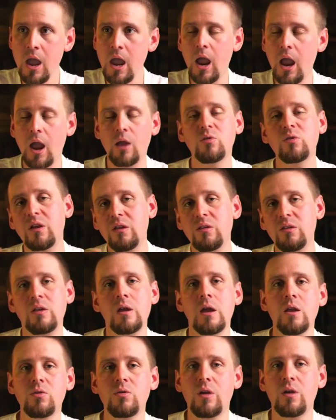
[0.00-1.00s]
It's
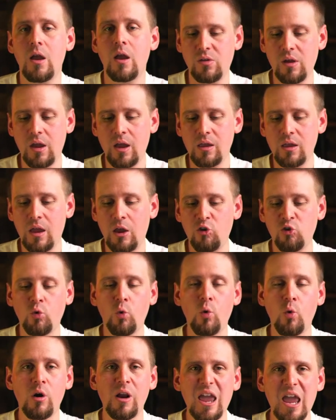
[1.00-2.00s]
condensed, it's in a
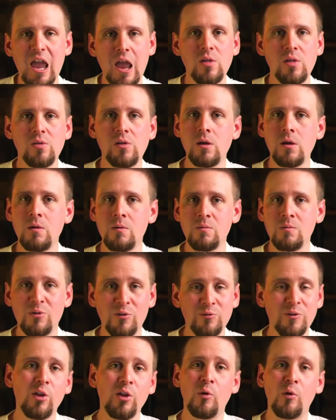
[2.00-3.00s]
short, easy to
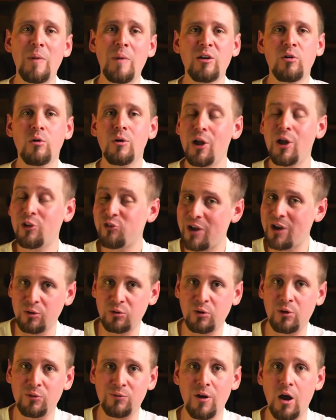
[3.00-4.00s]
follow manner a
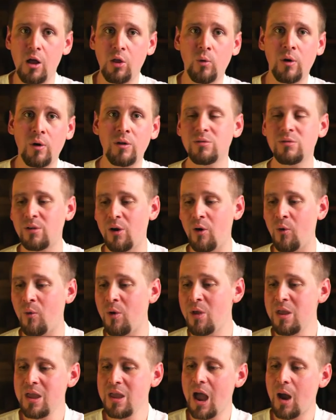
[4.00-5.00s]
child could follow it. So
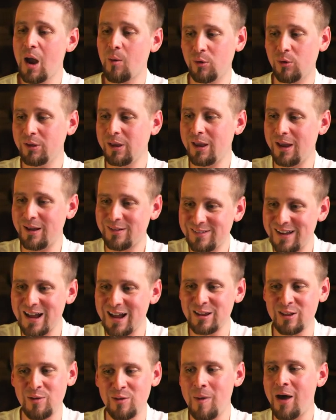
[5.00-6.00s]
I'm really
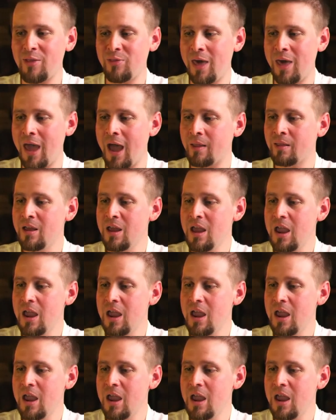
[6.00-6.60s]
excited about that.